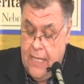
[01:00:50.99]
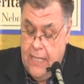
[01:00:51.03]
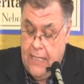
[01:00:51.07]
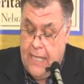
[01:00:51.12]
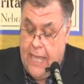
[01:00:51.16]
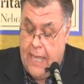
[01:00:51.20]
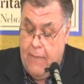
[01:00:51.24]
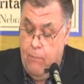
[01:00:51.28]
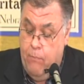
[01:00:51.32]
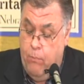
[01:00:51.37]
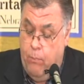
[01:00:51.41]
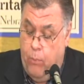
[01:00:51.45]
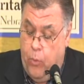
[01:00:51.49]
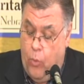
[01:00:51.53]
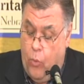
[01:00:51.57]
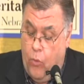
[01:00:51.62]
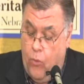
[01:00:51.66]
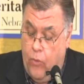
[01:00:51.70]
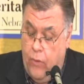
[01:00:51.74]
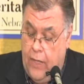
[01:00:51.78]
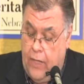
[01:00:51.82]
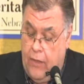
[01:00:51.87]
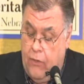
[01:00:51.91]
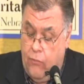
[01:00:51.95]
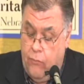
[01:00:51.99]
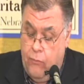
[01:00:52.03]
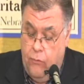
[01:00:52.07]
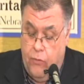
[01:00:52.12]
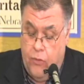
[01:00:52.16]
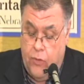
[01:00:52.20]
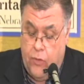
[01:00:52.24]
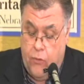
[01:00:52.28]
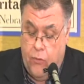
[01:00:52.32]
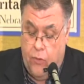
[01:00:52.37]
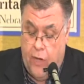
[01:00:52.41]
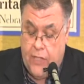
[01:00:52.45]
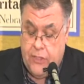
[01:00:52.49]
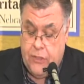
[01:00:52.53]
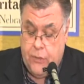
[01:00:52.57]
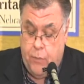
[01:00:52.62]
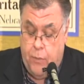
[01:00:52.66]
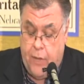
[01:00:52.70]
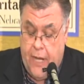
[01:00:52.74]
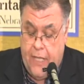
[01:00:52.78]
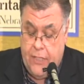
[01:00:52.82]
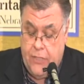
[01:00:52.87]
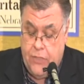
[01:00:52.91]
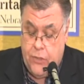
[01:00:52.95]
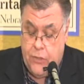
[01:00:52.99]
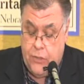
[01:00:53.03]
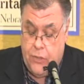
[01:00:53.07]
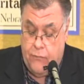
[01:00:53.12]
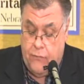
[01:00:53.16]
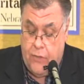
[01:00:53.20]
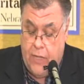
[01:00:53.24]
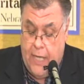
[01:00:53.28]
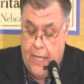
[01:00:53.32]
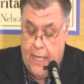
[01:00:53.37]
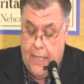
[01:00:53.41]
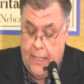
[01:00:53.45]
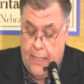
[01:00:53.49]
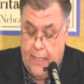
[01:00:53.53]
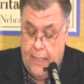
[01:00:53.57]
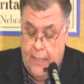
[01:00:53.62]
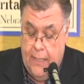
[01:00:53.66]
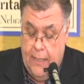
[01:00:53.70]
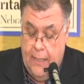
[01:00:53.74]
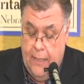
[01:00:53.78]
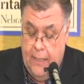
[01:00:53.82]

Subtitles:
came pouring through the crossed branches overhead.